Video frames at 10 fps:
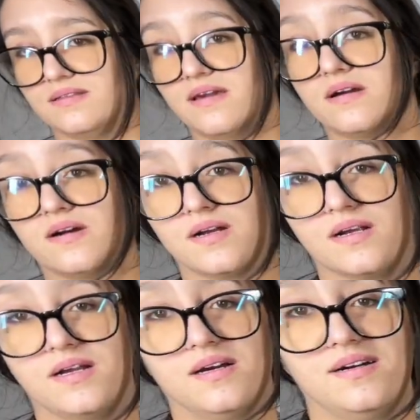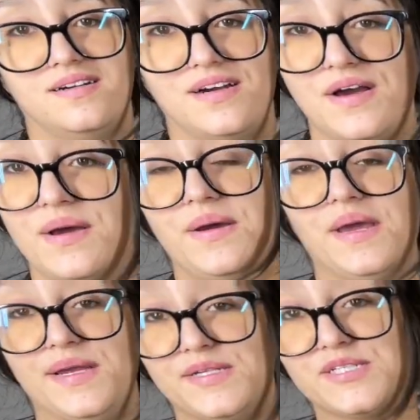They are
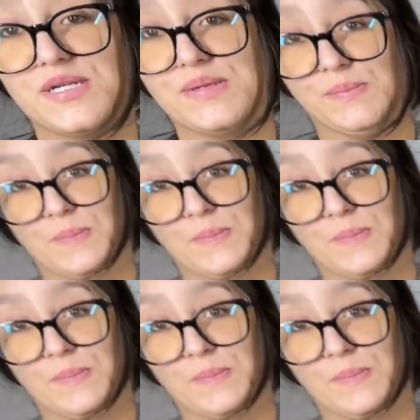H&M.